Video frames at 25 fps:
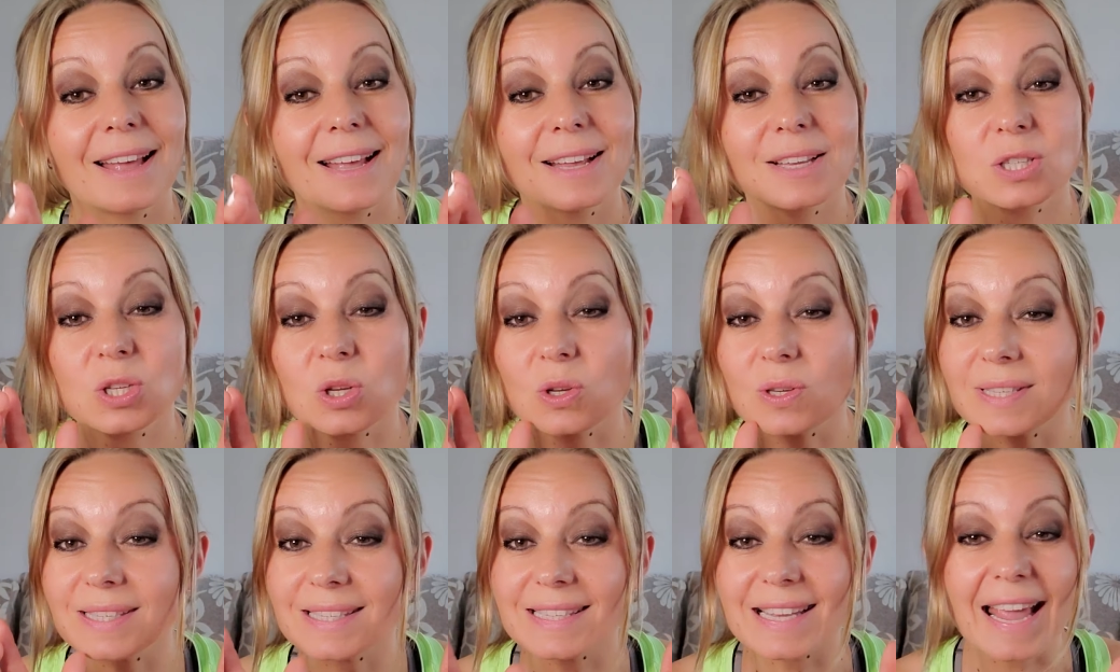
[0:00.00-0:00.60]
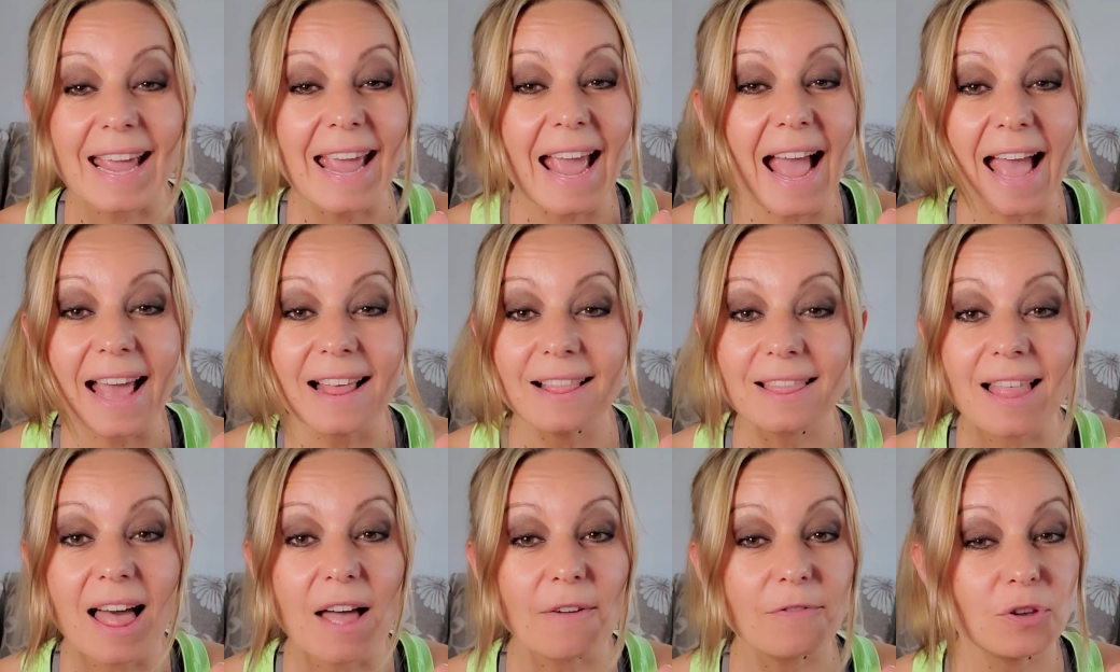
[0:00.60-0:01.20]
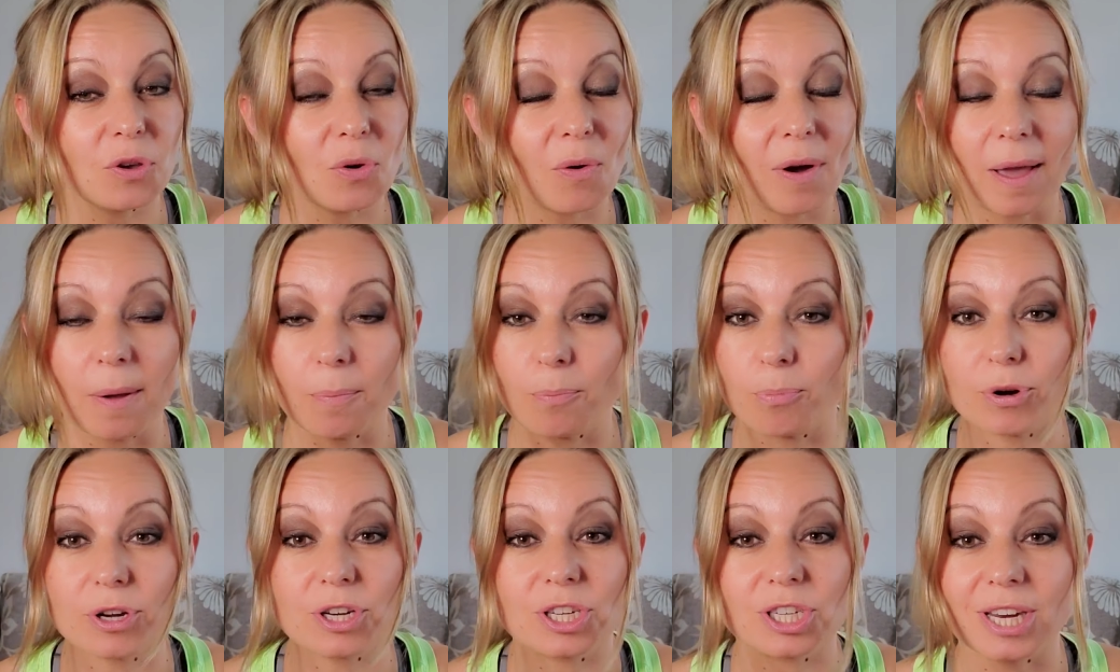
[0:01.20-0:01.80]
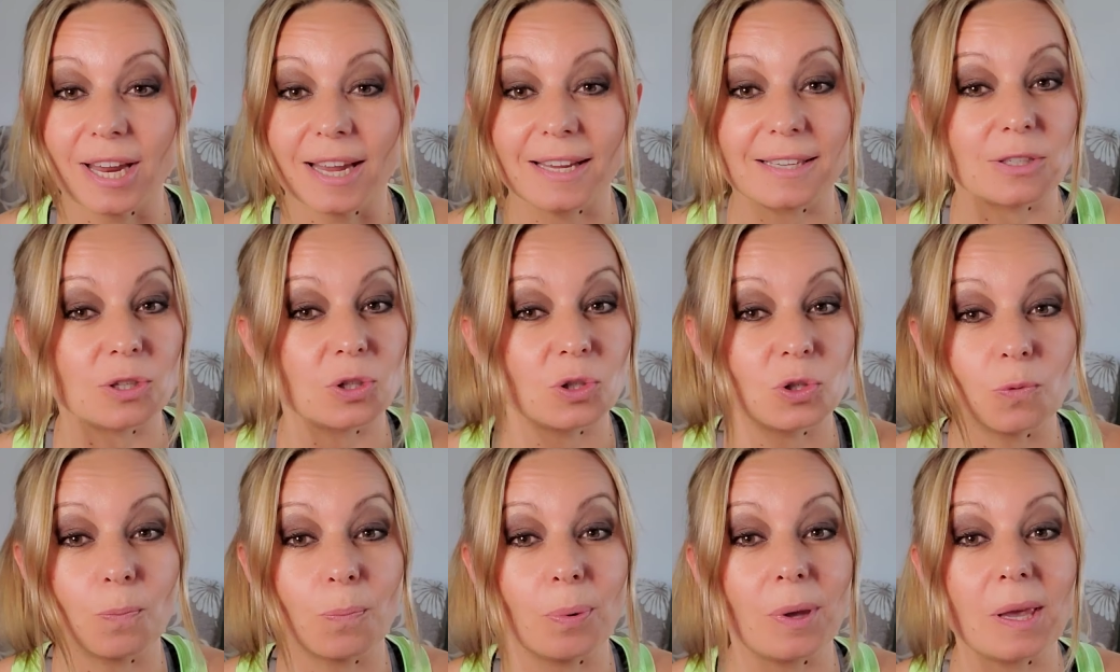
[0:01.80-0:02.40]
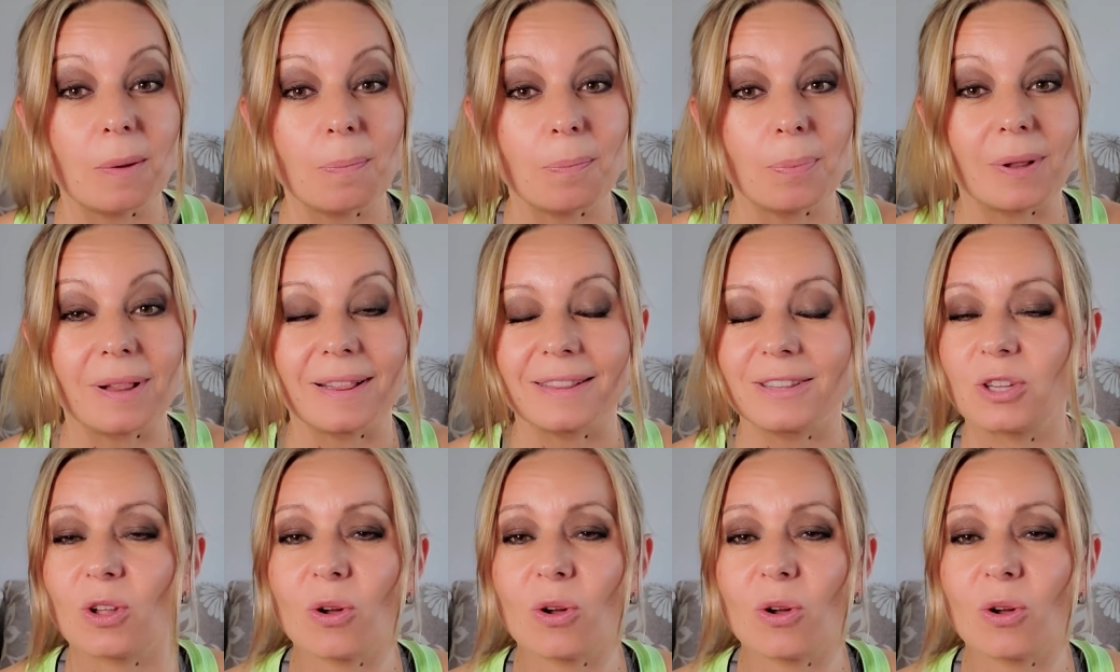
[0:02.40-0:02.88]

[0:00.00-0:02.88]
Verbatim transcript: So say, I love you, I appreciate you to people.